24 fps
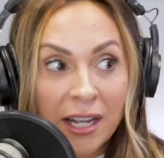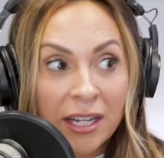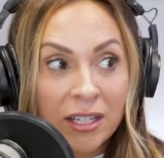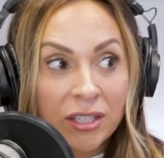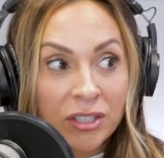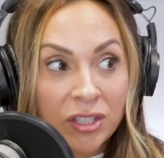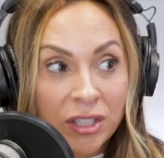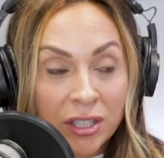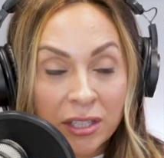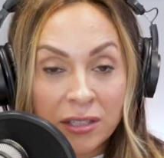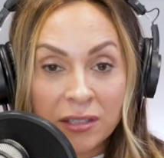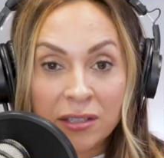
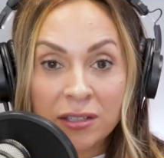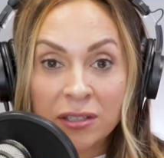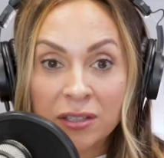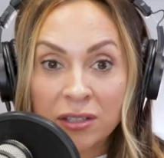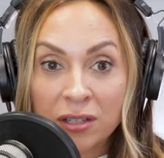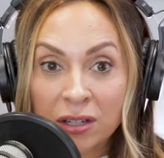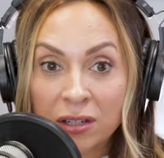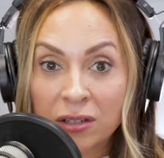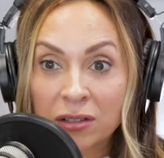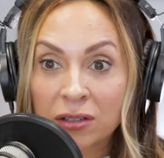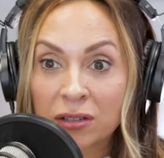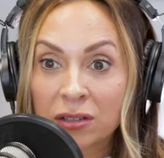
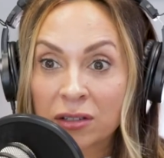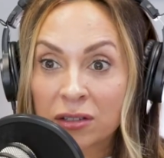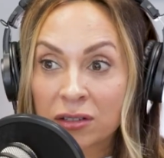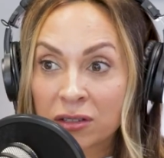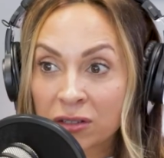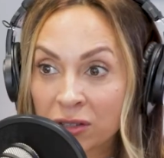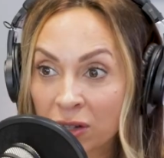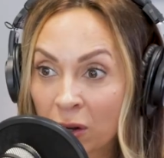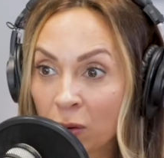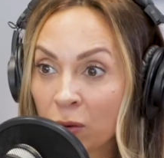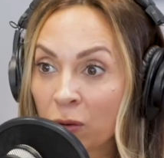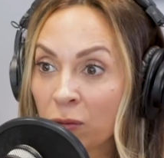she's
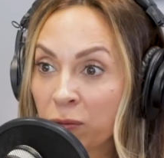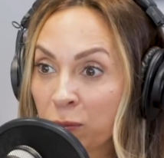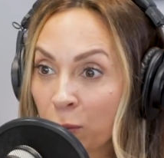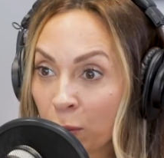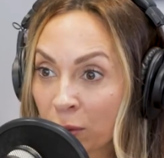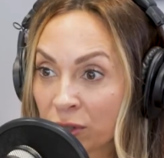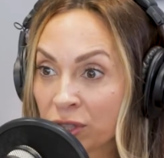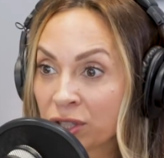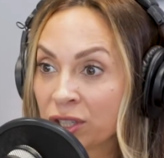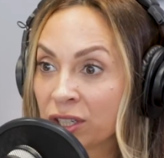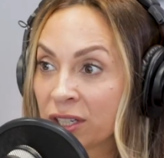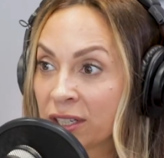so
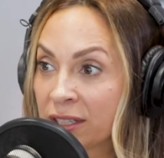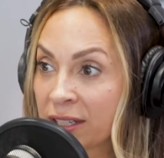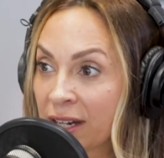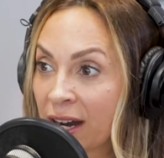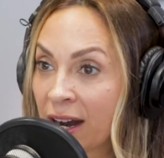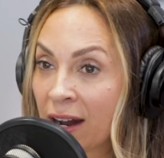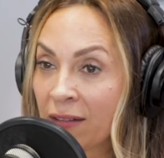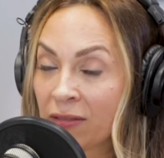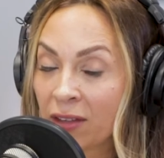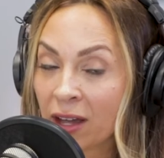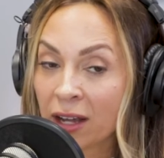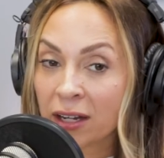fortunate to
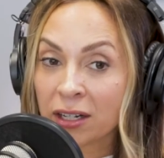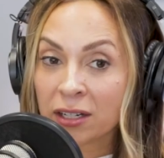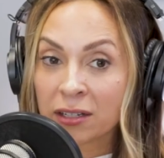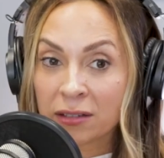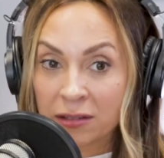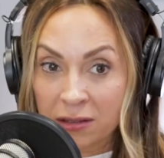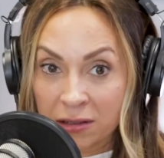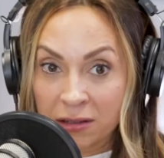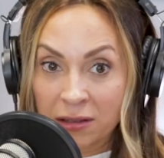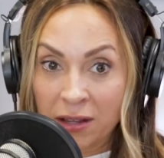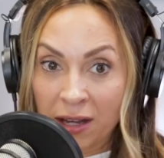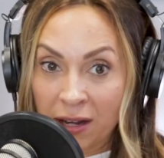have that,
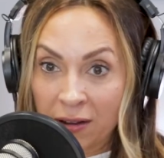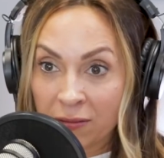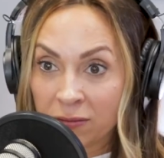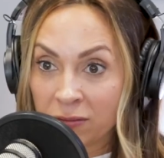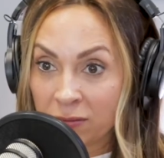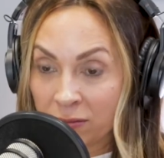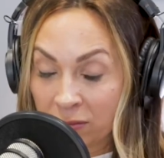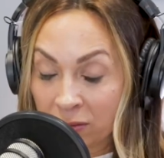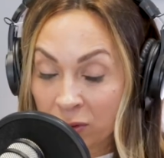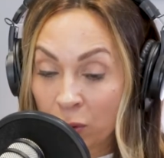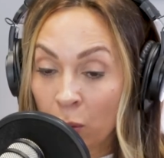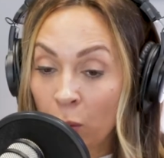because they have
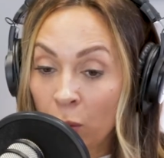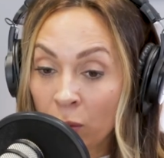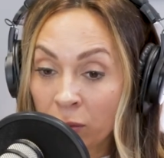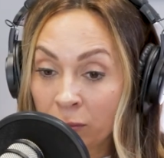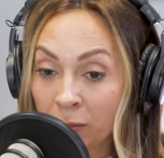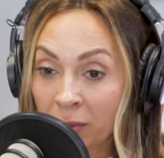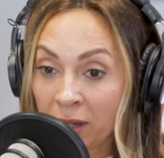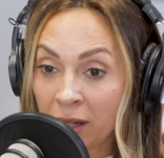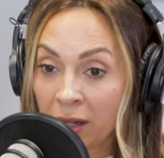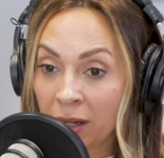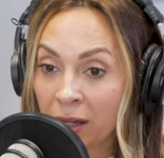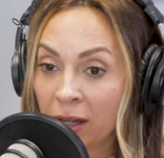told
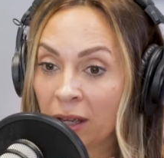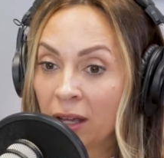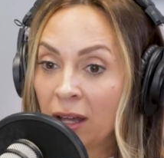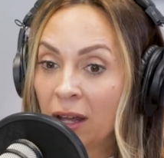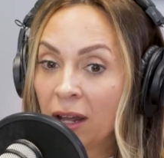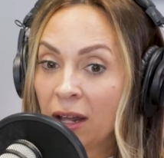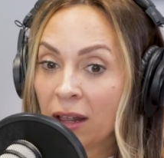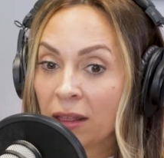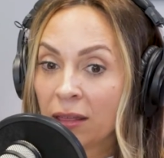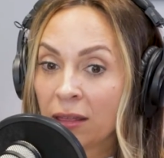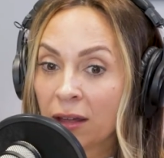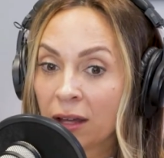me
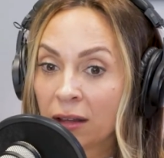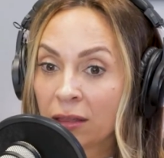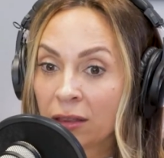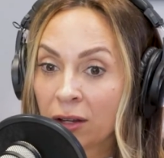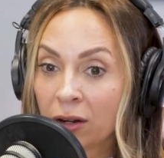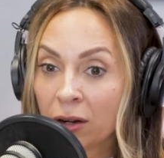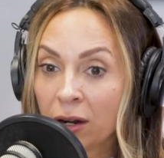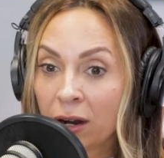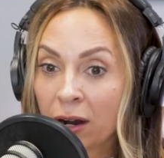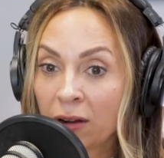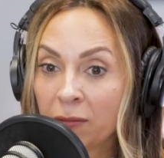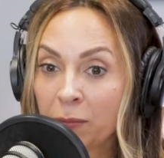that
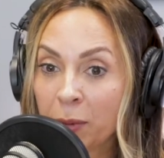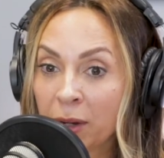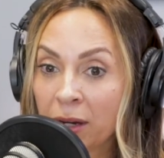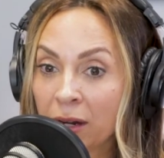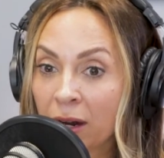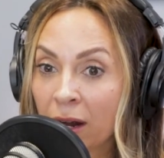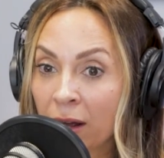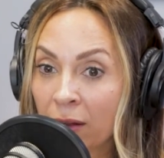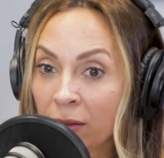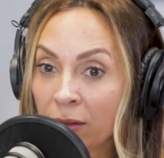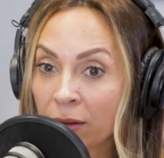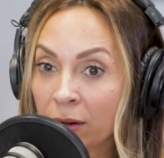there have
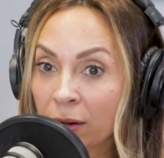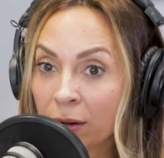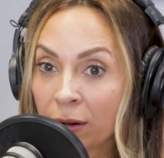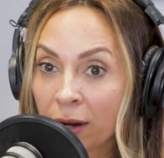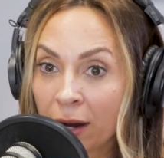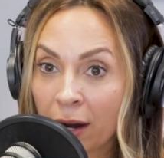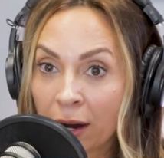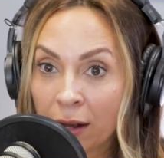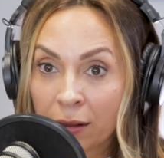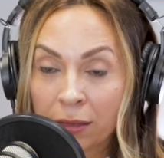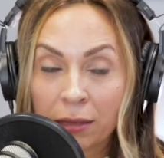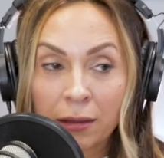been other
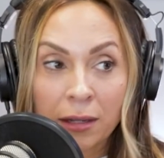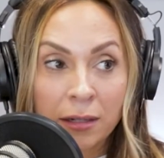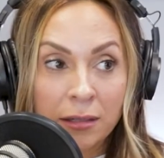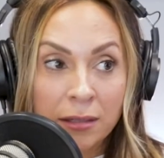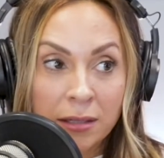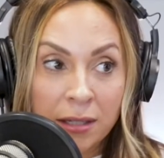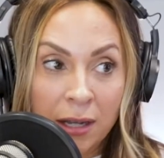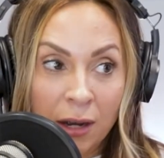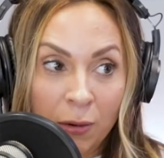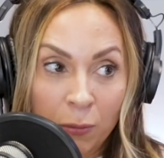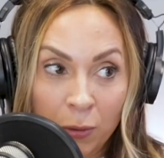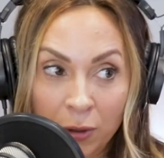
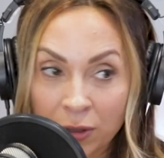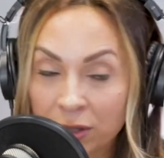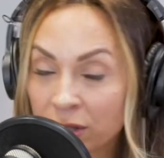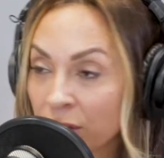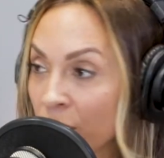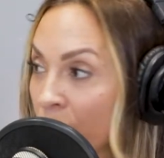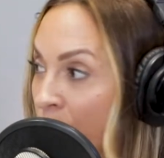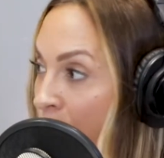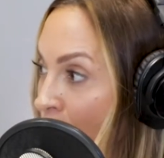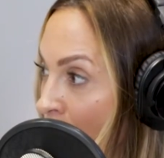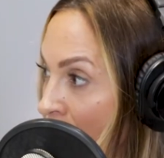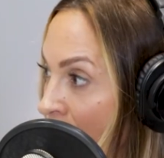athletes that weren't
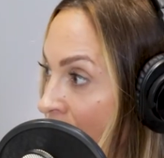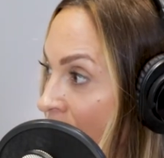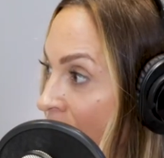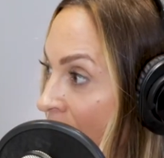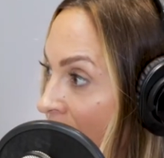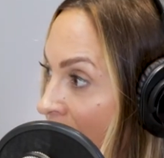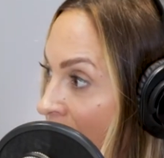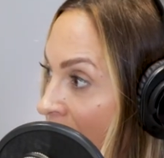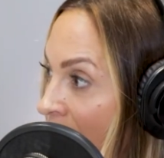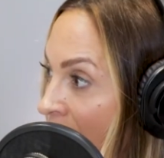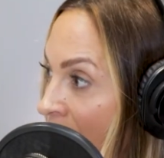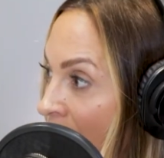so
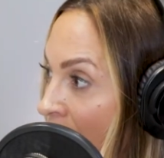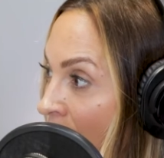fortunate,